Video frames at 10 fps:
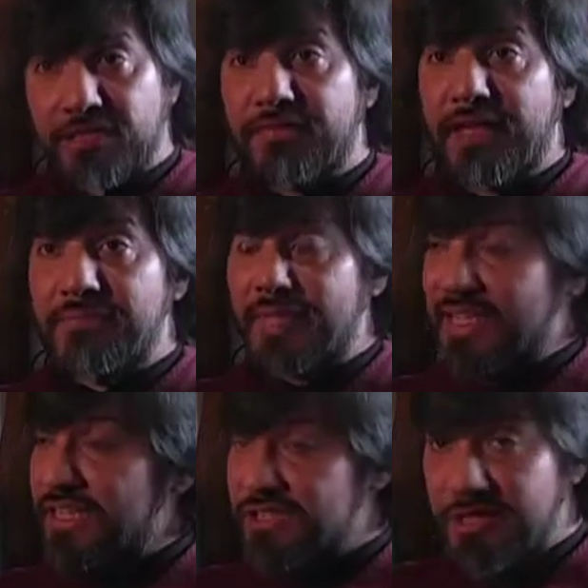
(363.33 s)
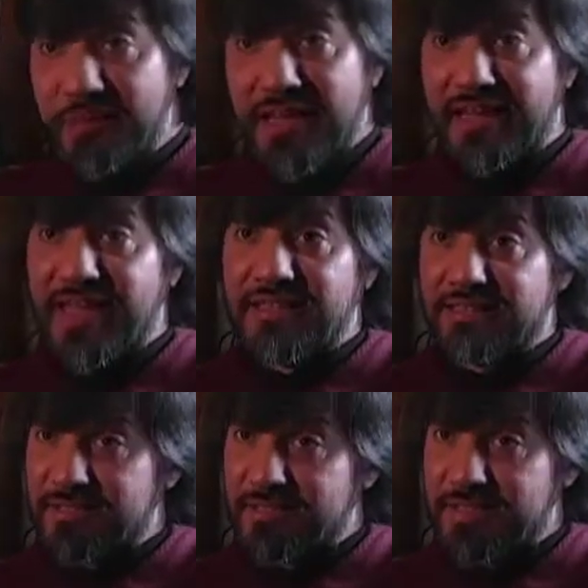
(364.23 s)
of them, extremely
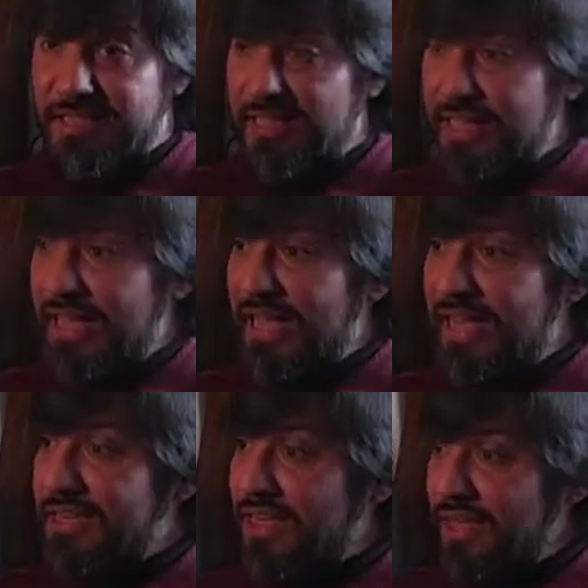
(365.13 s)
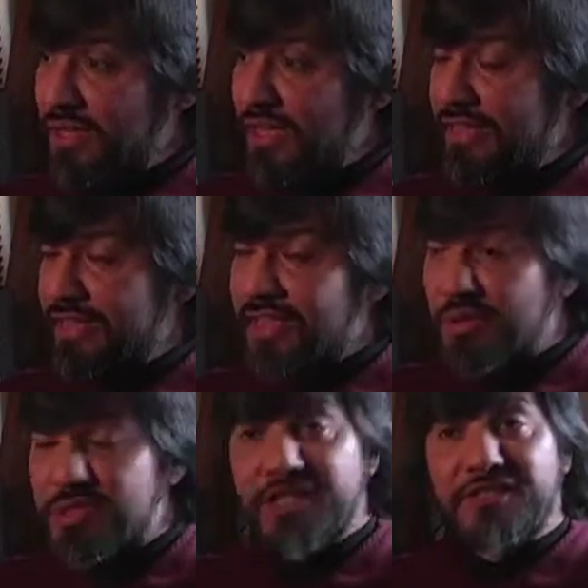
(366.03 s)
dense. And I think he
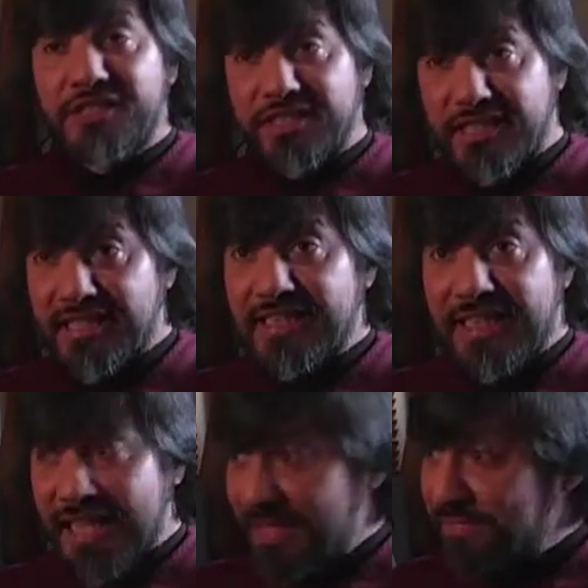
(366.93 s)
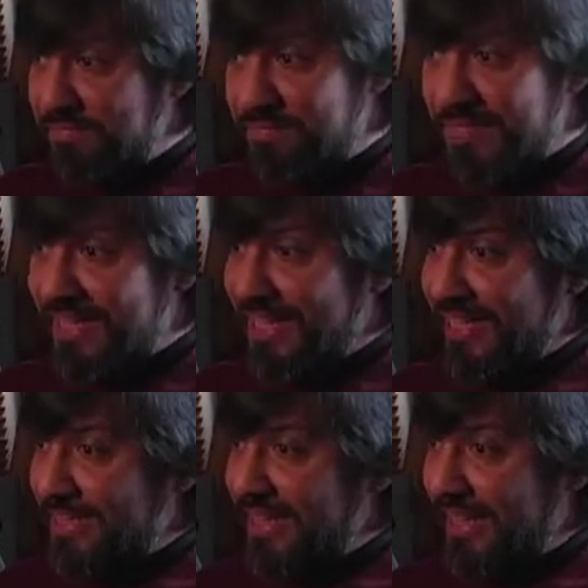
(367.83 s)
was interested in
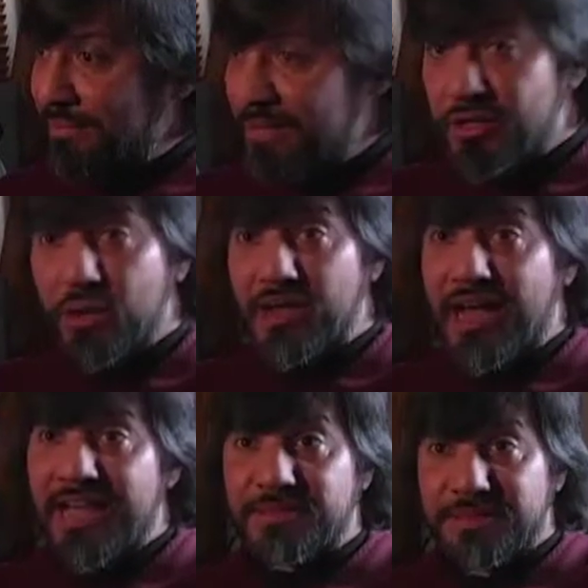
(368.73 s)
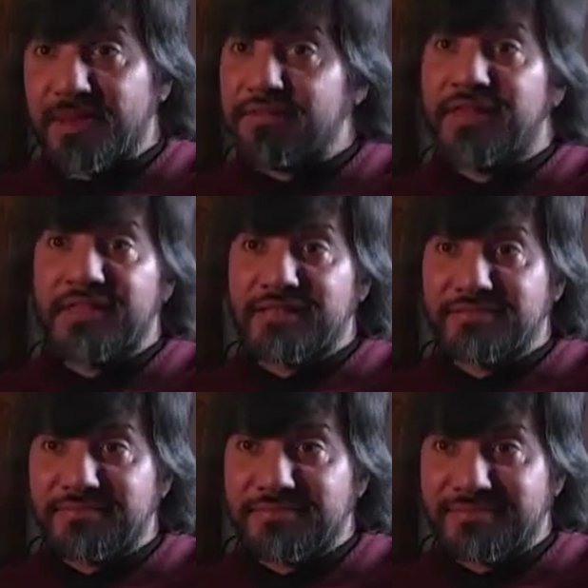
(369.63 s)
the visual aspect of it.
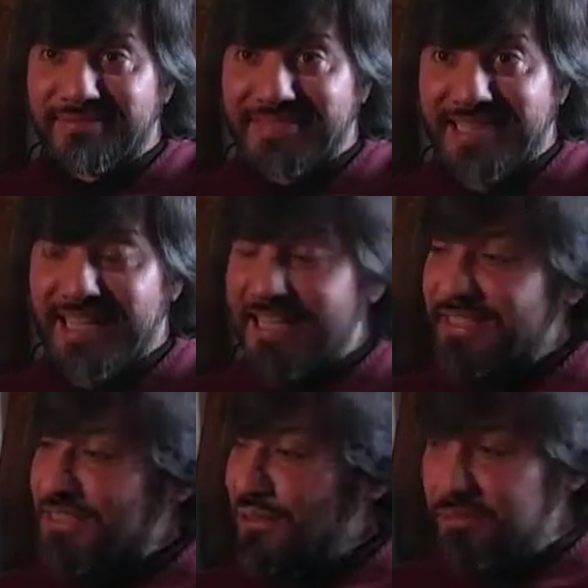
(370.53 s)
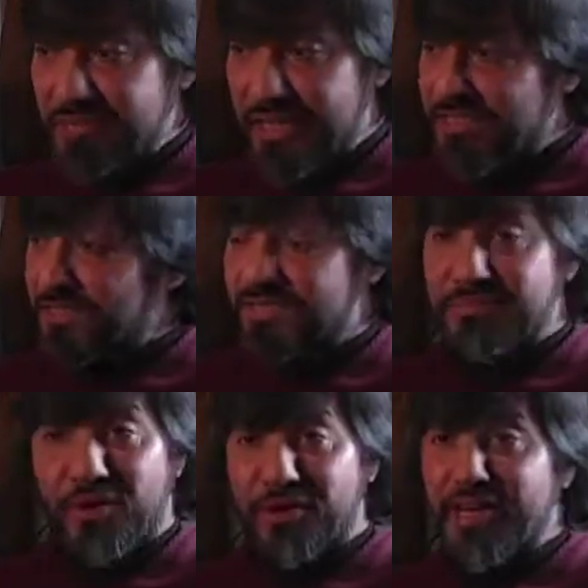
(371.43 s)
So next
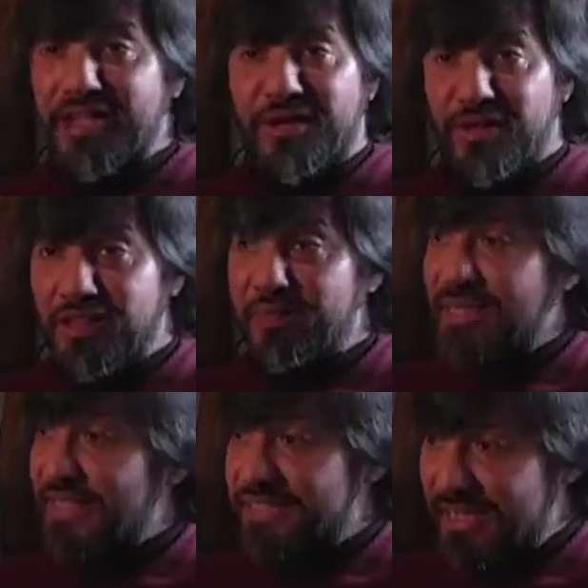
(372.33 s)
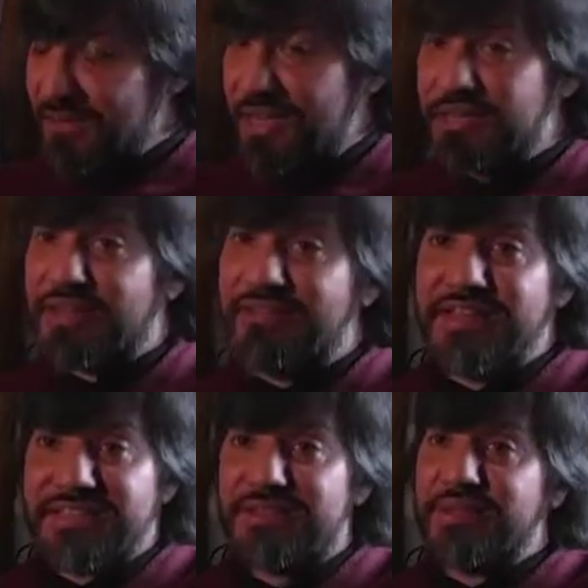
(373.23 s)
morning he called me and he said, I would like to have an
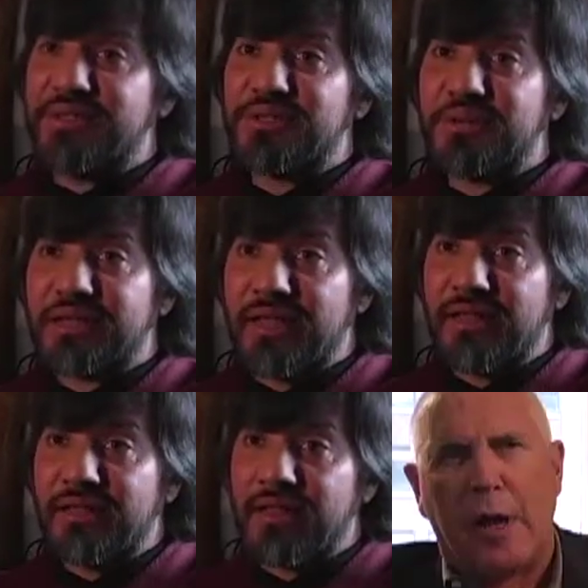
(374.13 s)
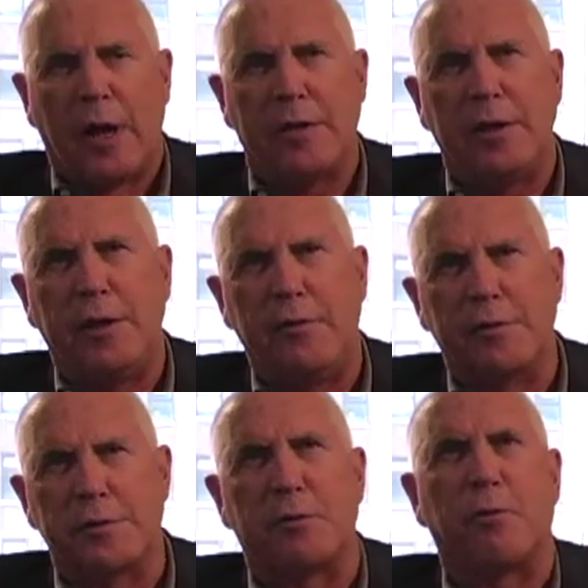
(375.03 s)
exhibition with that. I think he
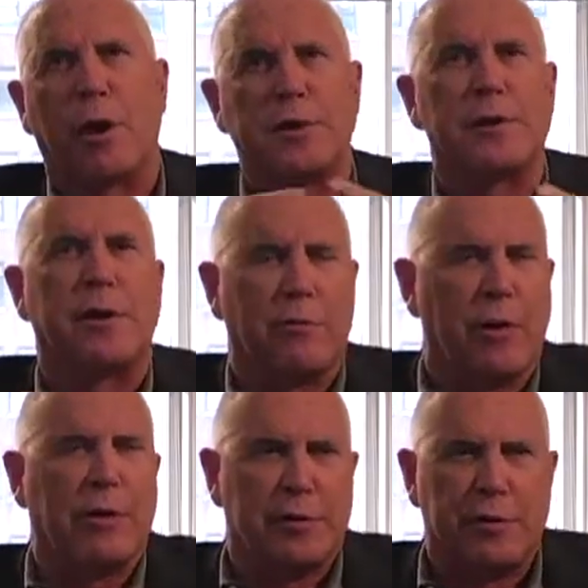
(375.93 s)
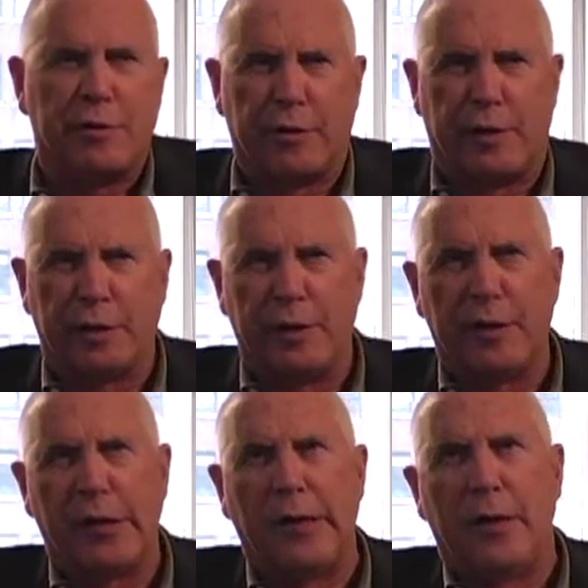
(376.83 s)
was surprised that I wanted to do it.
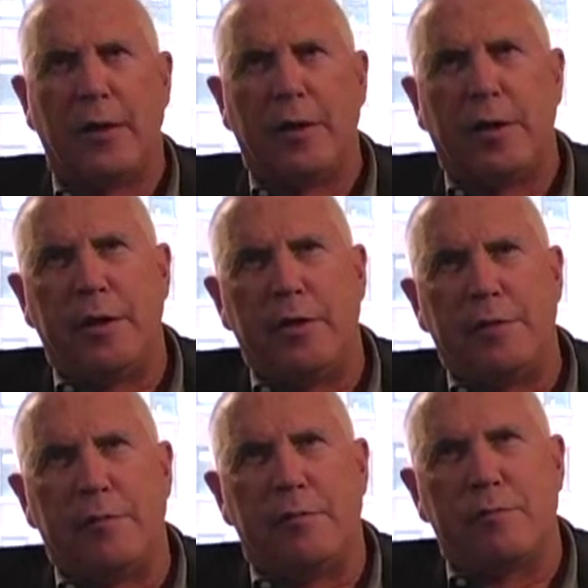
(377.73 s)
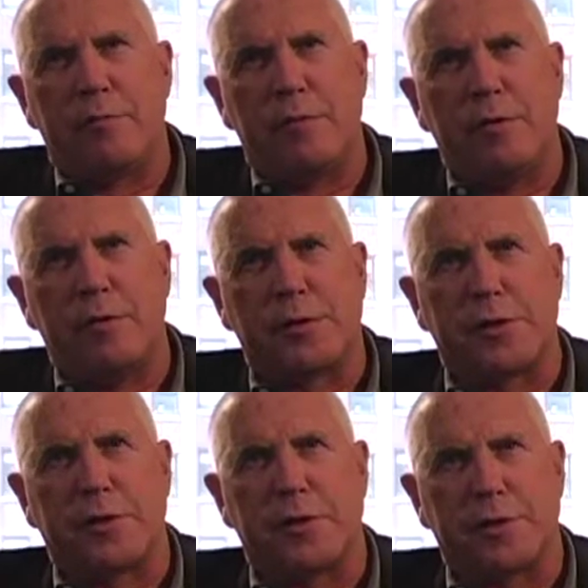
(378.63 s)
He
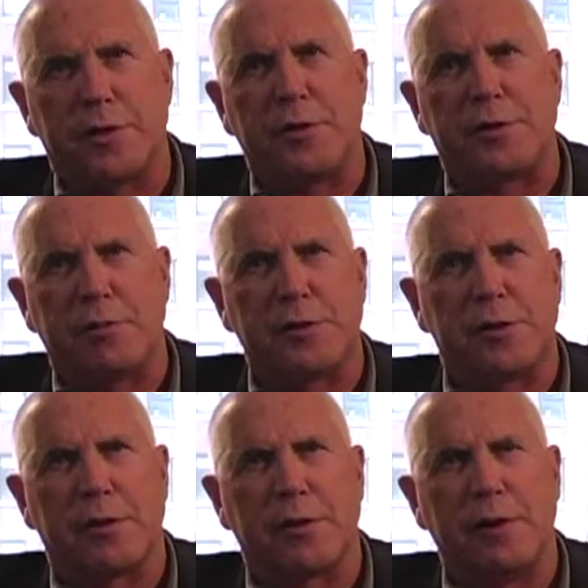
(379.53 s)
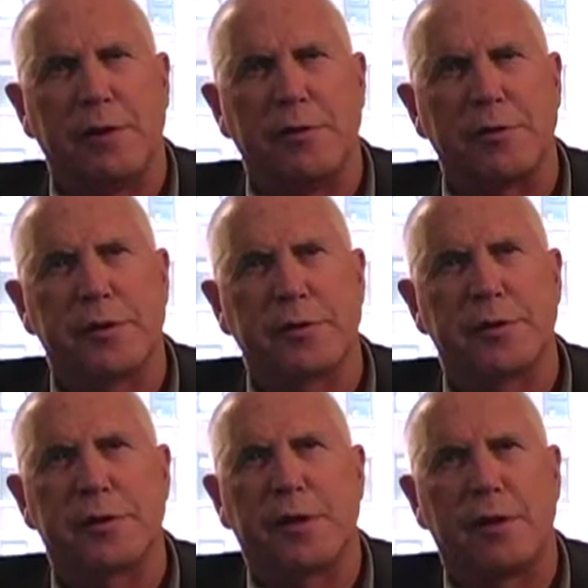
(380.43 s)
uses the sheets of music that he
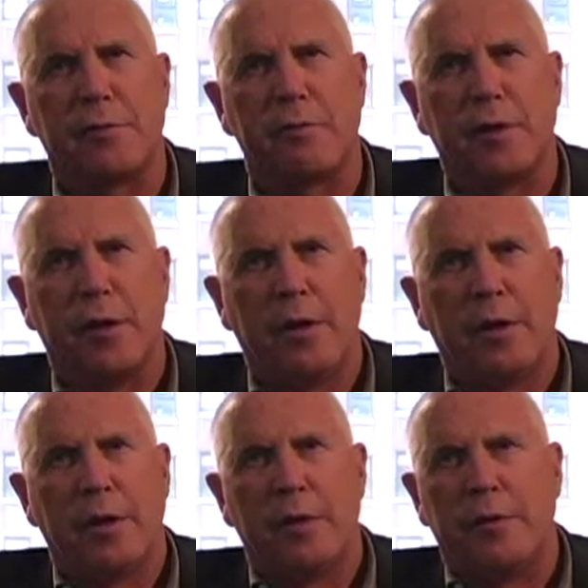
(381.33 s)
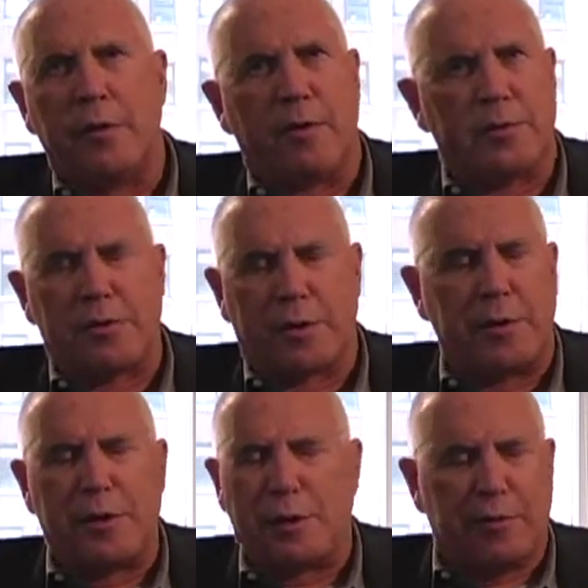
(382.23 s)
uses,
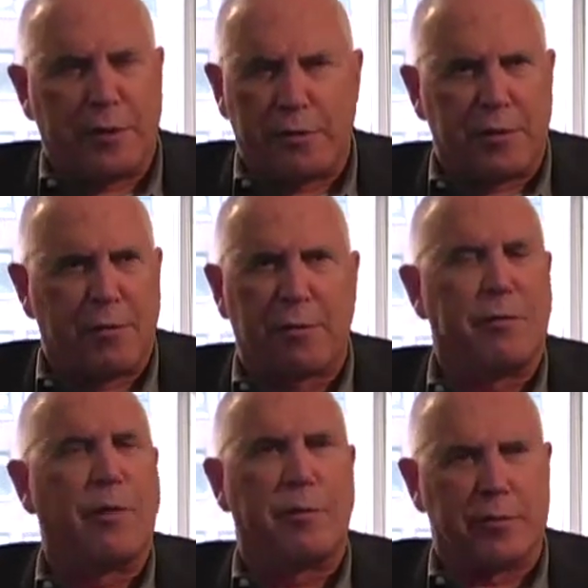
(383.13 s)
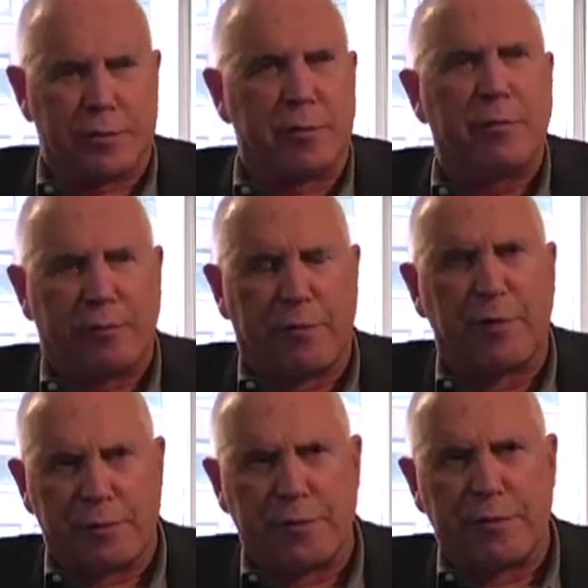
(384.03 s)
strictly to give out to the performers, and the
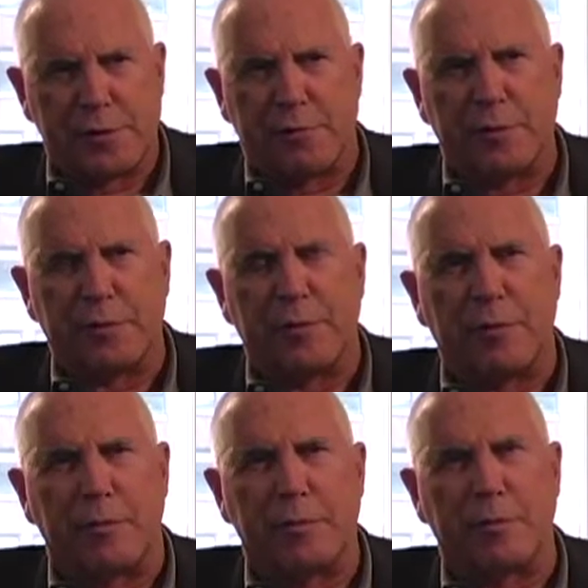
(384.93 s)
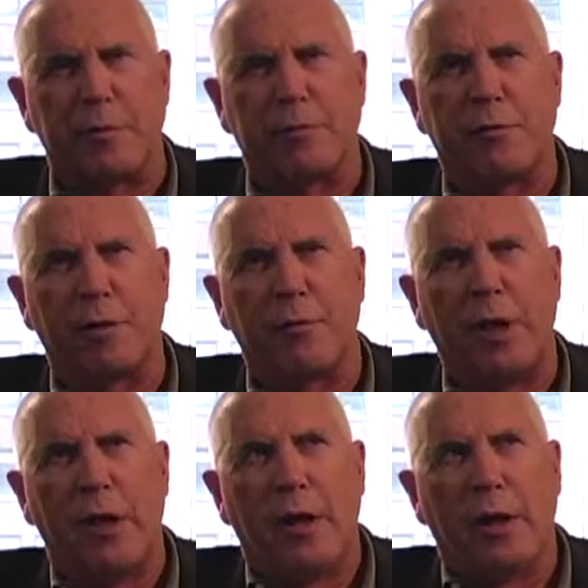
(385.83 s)
performers use them to perform.
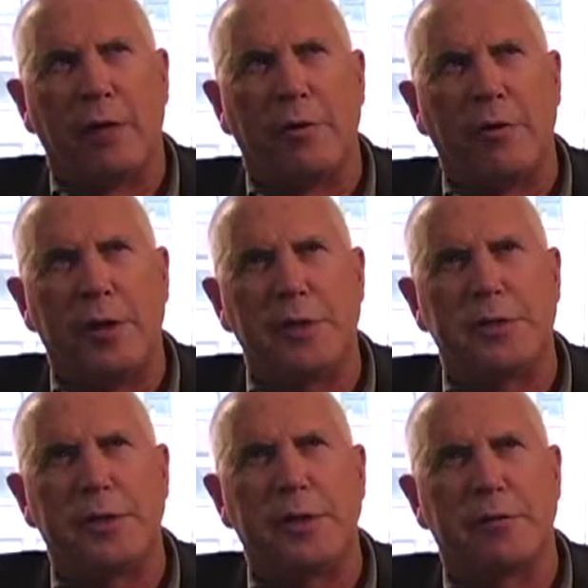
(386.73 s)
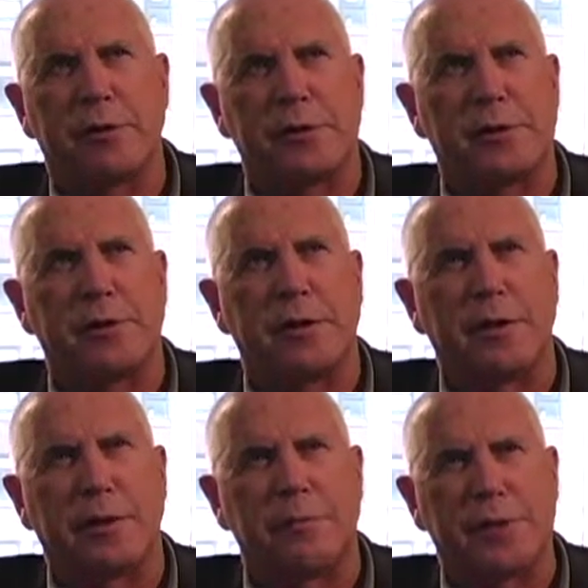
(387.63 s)
Although he's
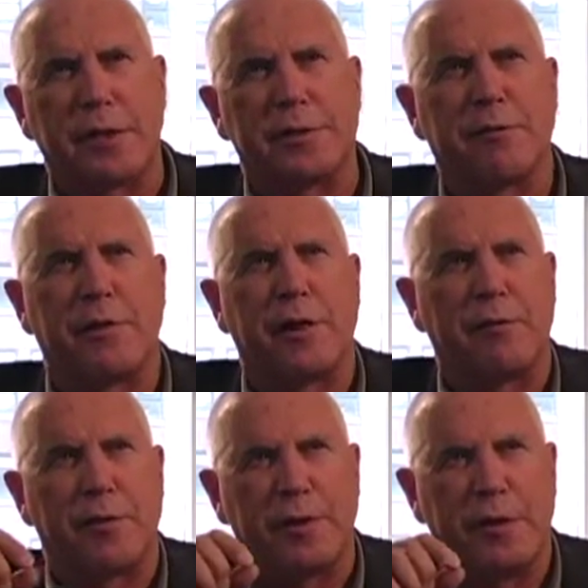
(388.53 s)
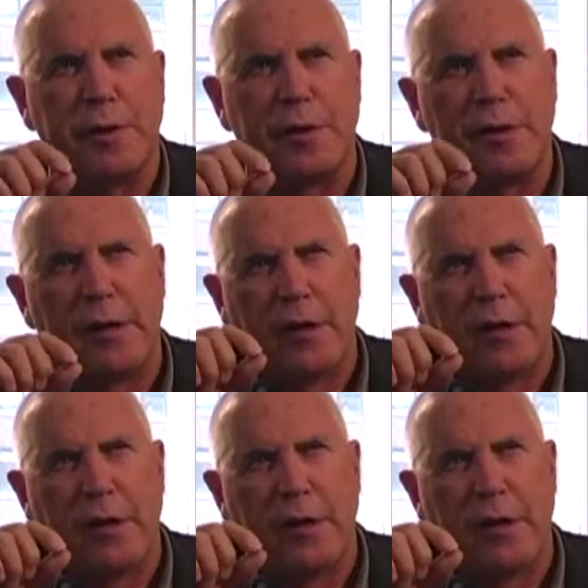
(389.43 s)
interestingly obsessive enough that he